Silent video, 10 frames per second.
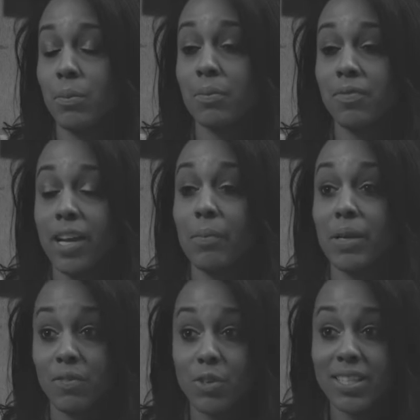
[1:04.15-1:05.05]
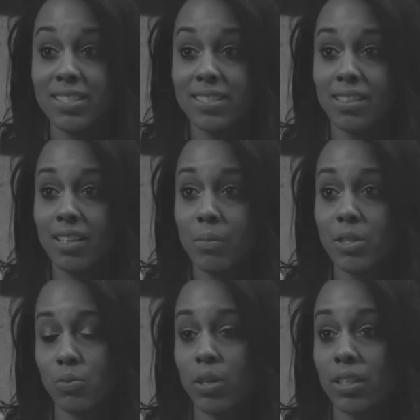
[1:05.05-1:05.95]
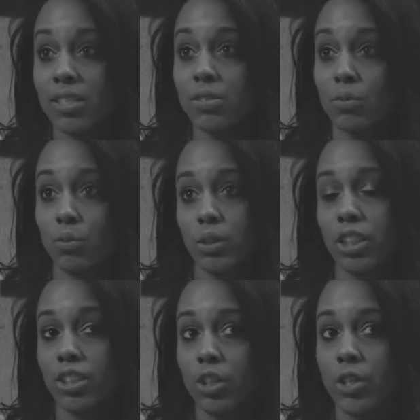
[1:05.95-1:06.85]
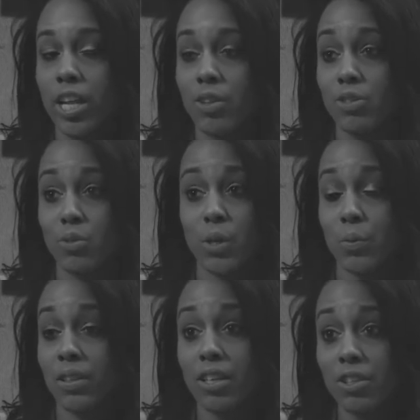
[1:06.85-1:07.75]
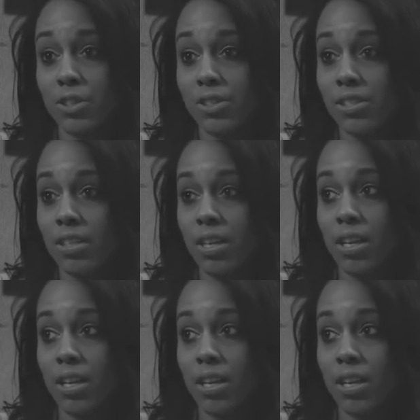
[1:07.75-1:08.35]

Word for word: able to find my voice, um, as well as really learn how to work with others